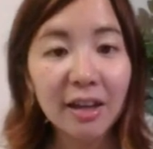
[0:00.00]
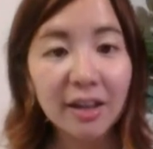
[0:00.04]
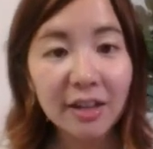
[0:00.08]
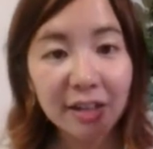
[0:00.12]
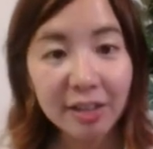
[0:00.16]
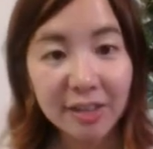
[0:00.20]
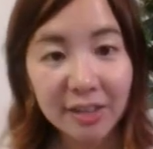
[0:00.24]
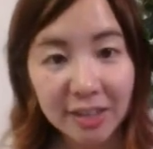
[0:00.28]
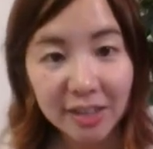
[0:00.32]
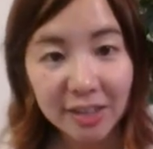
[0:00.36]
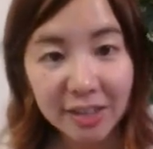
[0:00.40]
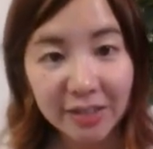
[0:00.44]

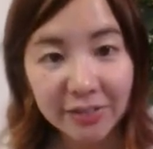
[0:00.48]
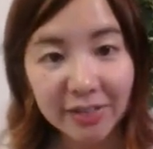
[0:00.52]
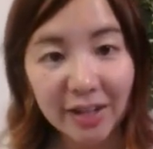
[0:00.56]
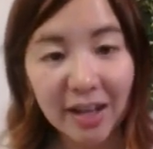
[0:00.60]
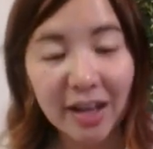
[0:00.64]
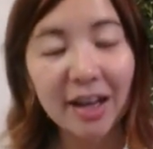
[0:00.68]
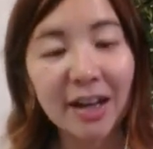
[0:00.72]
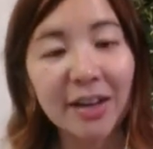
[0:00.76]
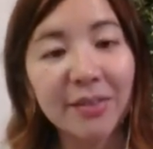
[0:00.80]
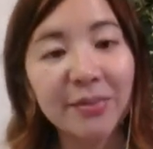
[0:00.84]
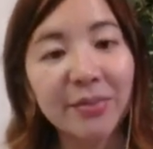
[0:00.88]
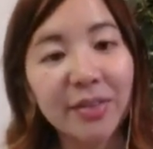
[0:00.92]

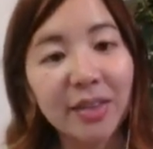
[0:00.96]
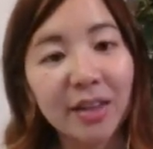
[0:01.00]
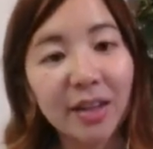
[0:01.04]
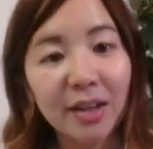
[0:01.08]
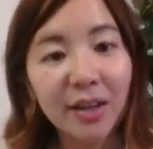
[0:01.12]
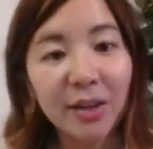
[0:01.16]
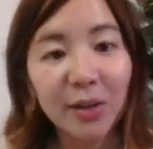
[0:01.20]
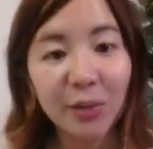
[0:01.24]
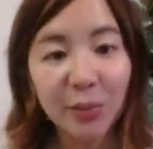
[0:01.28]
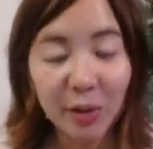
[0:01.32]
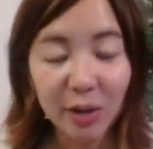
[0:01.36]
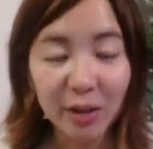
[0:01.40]
Konnichiwa!
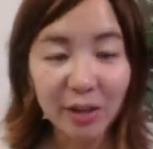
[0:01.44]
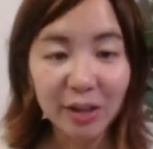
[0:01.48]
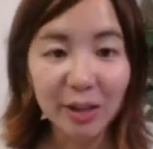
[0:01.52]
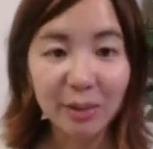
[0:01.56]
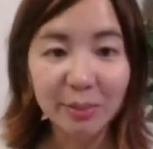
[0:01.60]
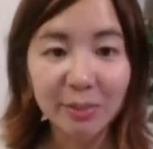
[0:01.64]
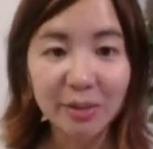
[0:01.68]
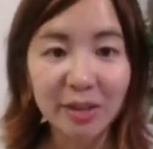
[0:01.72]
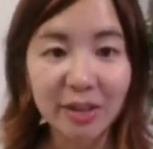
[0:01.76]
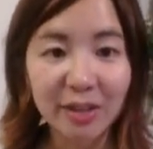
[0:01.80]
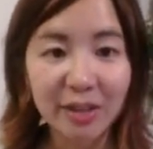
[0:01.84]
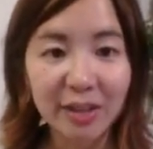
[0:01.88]

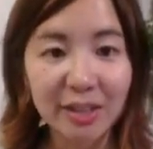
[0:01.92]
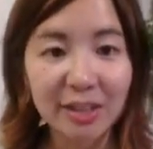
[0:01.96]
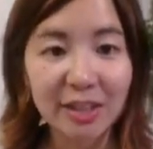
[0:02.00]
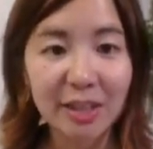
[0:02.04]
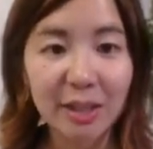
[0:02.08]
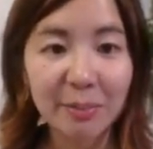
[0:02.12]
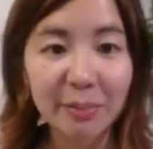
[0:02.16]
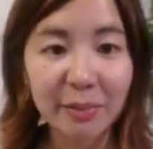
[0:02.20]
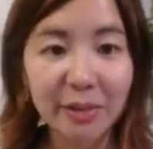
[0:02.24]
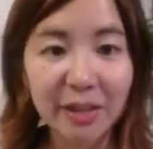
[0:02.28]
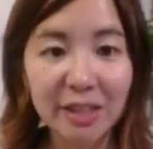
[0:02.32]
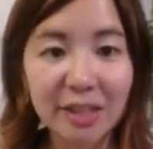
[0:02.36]
Welcome to Learn
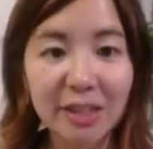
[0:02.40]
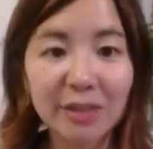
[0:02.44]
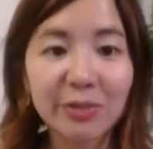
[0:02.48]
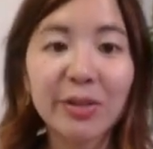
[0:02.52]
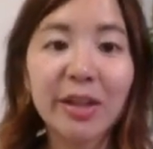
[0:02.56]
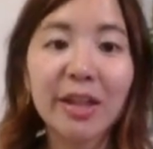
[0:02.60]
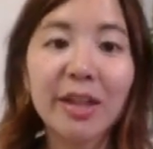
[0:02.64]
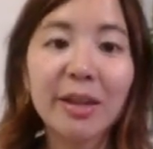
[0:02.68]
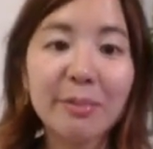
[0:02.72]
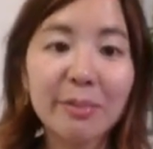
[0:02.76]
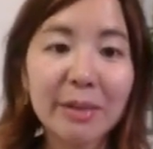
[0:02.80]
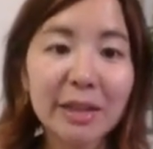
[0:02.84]
Japanese
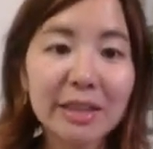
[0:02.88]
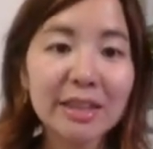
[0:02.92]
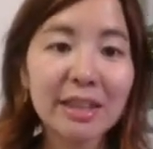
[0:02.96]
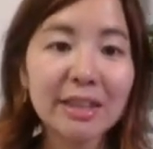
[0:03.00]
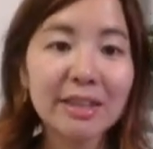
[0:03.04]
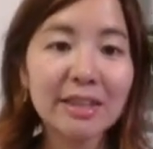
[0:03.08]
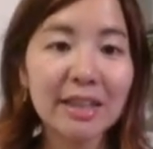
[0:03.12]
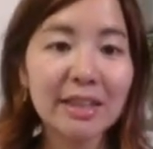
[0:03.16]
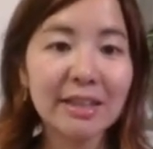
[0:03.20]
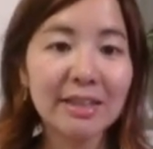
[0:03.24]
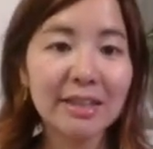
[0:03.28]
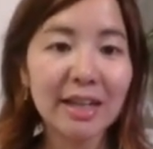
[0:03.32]
with Masa
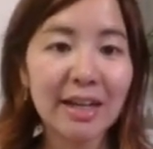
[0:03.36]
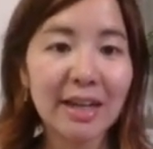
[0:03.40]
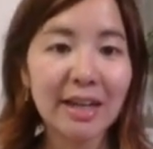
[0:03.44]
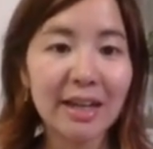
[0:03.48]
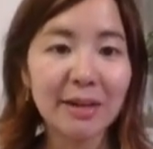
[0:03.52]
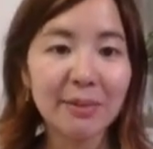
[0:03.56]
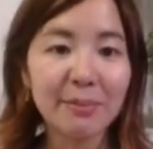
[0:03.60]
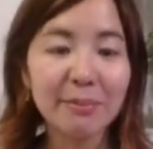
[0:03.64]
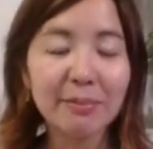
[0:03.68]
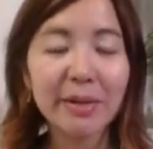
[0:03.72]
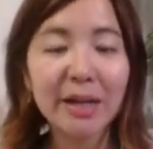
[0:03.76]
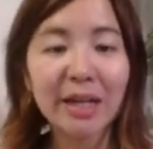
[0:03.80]

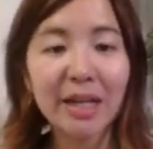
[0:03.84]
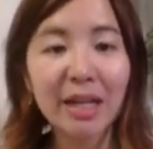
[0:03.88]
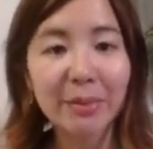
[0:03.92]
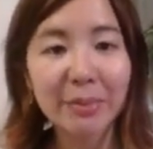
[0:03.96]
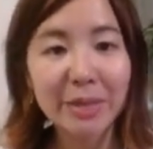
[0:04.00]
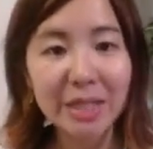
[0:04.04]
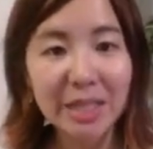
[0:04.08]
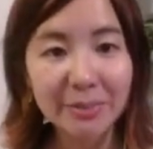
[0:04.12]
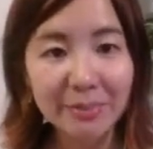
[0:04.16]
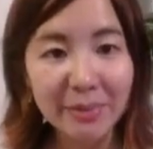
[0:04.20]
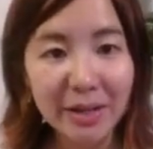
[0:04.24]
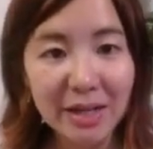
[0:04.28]
Sensei. My name
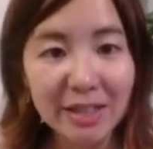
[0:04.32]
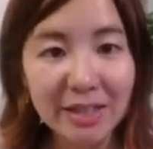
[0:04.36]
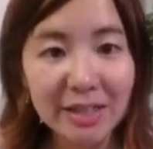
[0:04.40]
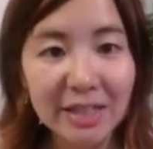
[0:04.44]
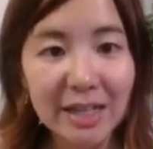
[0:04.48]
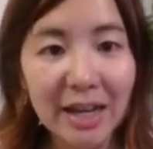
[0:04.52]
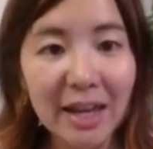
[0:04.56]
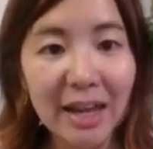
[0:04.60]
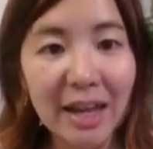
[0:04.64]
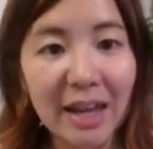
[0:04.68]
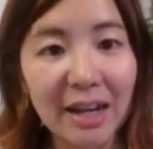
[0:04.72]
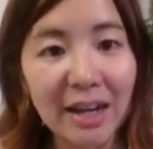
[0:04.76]
is
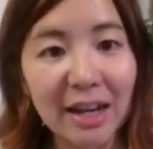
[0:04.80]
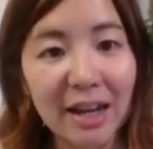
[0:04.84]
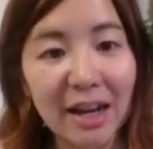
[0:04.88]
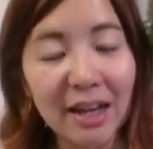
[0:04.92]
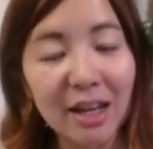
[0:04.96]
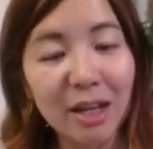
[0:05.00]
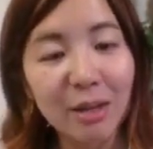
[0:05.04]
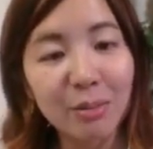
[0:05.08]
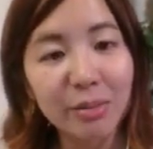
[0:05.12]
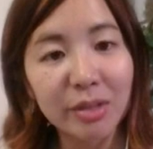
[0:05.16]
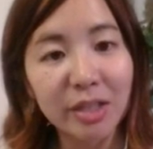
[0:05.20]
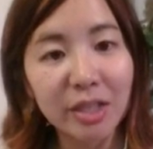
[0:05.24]
Masa and I
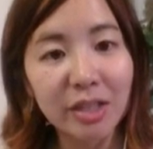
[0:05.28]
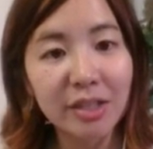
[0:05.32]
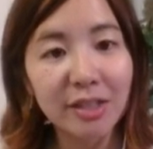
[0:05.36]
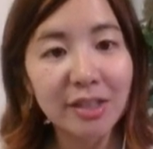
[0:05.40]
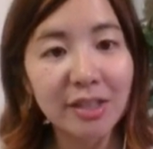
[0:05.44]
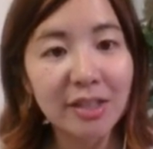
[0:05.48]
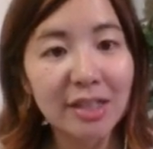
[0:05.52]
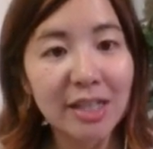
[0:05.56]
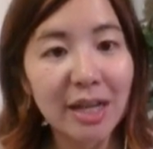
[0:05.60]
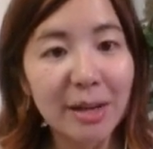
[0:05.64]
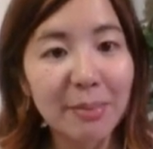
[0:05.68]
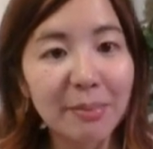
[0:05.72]
am
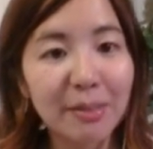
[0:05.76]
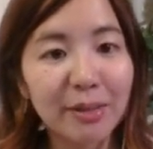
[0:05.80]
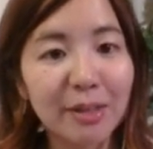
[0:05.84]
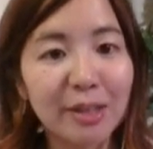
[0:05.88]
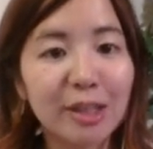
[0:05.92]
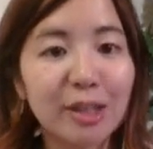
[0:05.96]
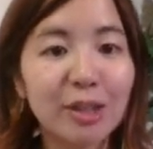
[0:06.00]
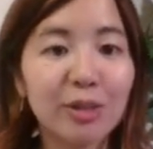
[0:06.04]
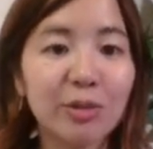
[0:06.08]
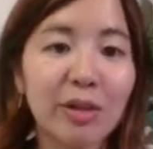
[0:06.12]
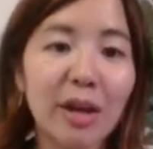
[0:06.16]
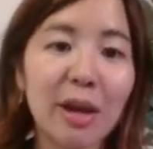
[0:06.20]
teaching
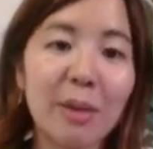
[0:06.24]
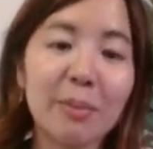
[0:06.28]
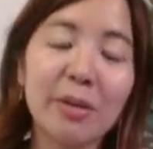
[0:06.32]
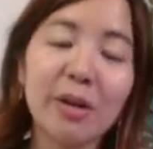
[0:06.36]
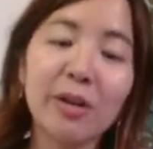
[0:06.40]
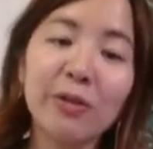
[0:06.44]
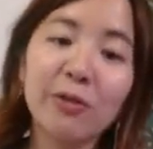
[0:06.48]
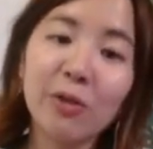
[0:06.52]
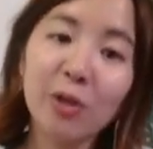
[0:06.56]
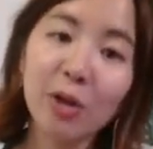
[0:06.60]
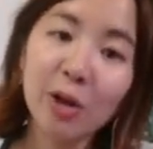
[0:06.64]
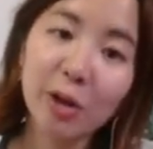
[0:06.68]
Japanese grammar
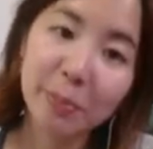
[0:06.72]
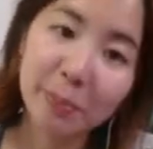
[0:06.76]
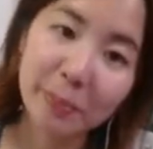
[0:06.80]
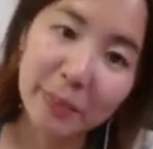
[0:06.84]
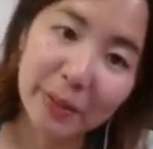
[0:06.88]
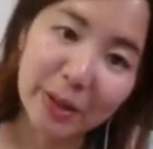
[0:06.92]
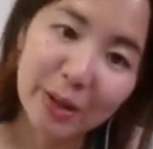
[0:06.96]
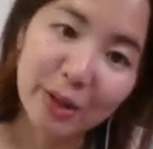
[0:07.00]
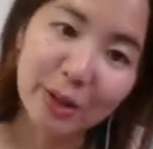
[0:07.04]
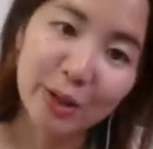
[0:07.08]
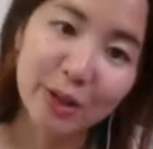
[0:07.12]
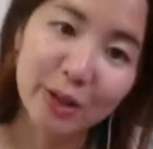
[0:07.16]
for
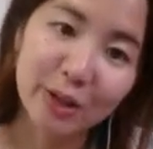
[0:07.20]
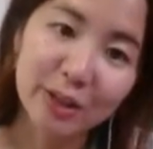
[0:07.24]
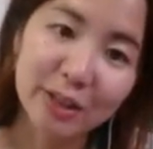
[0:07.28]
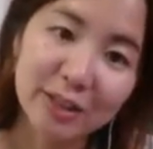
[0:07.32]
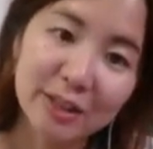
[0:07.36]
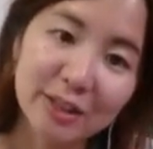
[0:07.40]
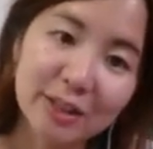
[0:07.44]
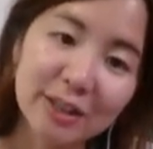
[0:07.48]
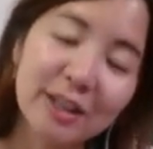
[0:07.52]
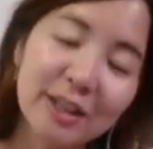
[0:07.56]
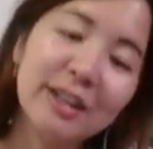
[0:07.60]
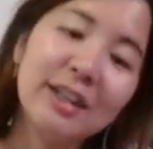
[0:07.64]

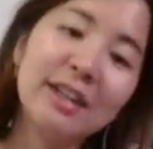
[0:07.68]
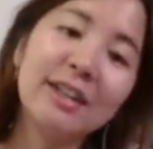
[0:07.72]
beginners.